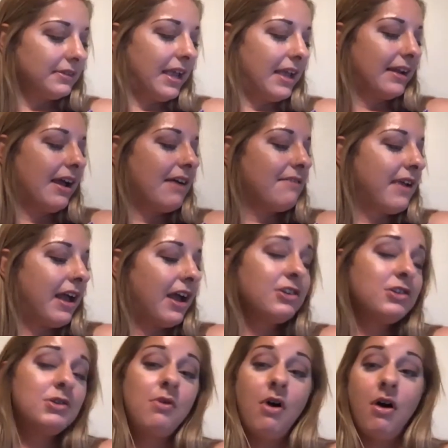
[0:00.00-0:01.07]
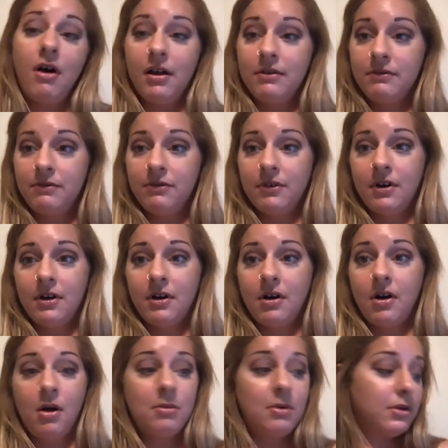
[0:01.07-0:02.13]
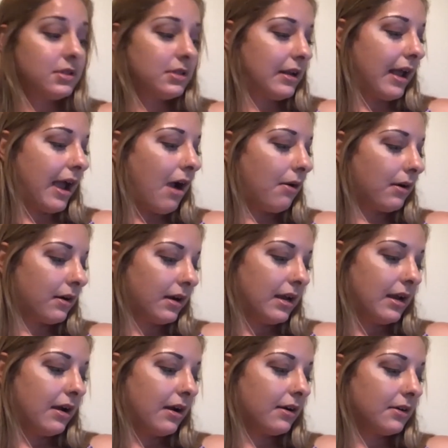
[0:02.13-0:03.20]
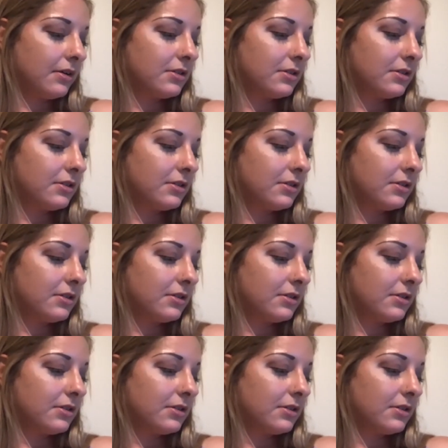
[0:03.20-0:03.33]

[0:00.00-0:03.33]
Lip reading: Anna, I've had you on for almost an hour here.